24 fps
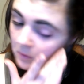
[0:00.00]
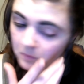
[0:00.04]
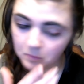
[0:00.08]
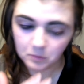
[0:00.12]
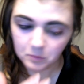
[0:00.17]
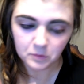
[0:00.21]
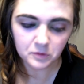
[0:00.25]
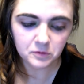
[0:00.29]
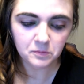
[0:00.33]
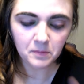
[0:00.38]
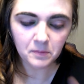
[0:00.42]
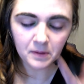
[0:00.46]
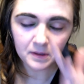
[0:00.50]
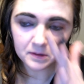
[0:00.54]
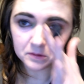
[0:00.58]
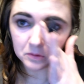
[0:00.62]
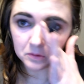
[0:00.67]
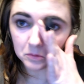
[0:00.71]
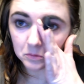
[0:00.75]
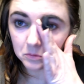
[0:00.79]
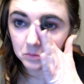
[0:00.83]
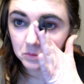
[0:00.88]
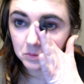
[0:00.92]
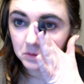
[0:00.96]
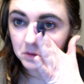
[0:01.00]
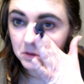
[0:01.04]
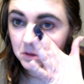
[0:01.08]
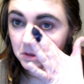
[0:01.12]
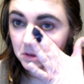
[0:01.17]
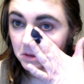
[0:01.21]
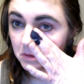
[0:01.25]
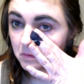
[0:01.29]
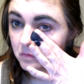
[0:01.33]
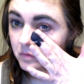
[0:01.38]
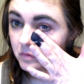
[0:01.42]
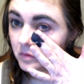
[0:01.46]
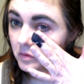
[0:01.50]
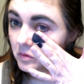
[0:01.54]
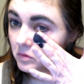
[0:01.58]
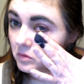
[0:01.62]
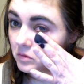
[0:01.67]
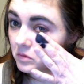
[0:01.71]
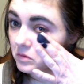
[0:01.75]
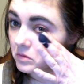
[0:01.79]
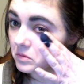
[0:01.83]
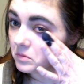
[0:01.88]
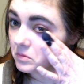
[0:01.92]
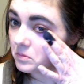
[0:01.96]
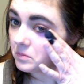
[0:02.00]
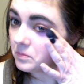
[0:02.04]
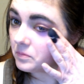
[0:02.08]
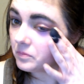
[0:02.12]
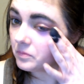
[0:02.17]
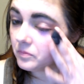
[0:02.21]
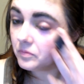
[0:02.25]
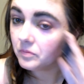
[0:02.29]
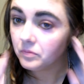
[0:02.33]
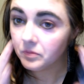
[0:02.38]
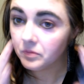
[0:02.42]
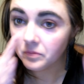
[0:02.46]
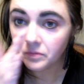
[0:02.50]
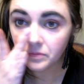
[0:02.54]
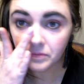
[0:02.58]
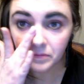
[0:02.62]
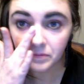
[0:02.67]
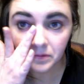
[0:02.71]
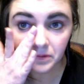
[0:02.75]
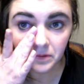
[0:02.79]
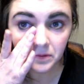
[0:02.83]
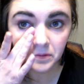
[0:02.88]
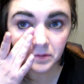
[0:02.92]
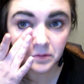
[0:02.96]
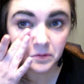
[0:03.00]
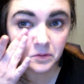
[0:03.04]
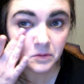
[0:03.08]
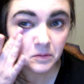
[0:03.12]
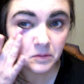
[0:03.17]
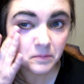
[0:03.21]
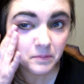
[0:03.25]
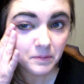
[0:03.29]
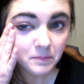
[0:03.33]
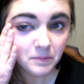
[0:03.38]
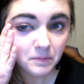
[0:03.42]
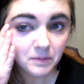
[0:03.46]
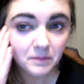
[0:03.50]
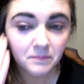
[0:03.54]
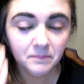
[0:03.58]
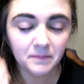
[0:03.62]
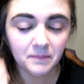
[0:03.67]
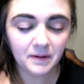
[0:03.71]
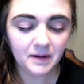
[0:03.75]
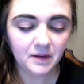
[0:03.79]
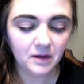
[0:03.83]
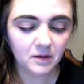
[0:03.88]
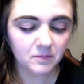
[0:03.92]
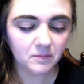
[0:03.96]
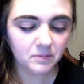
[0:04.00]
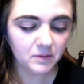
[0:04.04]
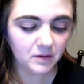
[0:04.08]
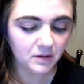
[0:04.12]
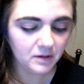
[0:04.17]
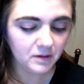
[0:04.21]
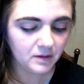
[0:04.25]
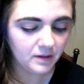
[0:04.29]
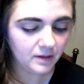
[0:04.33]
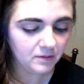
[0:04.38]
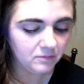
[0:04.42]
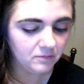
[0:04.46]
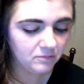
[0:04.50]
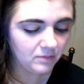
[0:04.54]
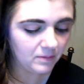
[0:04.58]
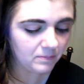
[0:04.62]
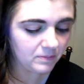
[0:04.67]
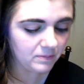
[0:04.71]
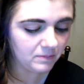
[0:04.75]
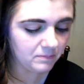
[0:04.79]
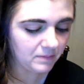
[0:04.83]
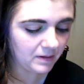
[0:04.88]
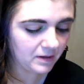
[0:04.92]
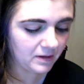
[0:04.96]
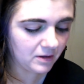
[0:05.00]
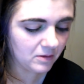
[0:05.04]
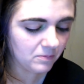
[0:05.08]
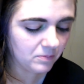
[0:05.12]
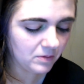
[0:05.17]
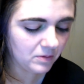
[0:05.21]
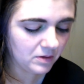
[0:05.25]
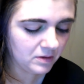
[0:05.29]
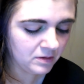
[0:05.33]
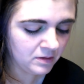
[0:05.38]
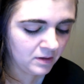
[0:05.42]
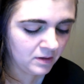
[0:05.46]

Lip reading: which makes it really difficult to be putting makeup on and rubbing makeup on